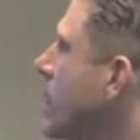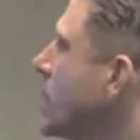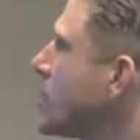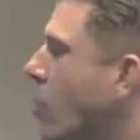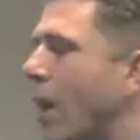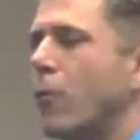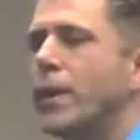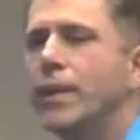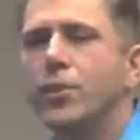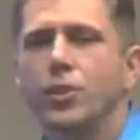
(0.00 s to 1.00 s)
So, what we
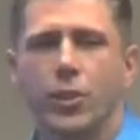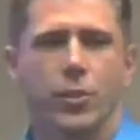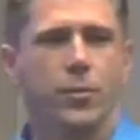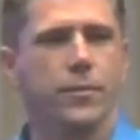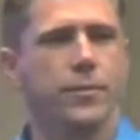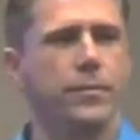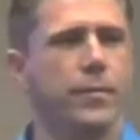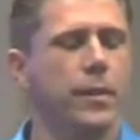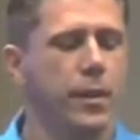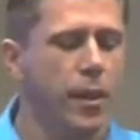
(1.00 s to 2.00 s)
need to do,
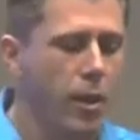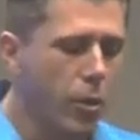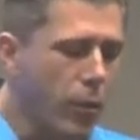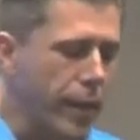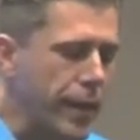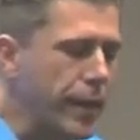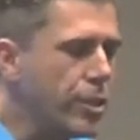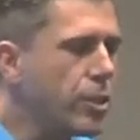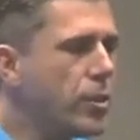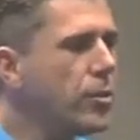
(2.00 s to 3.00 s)
we need
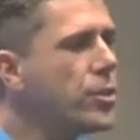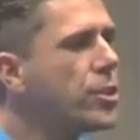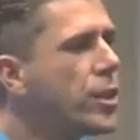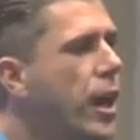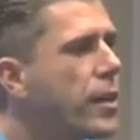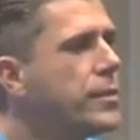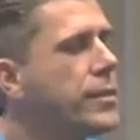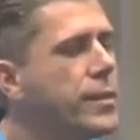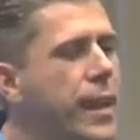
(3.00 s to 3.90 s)
to start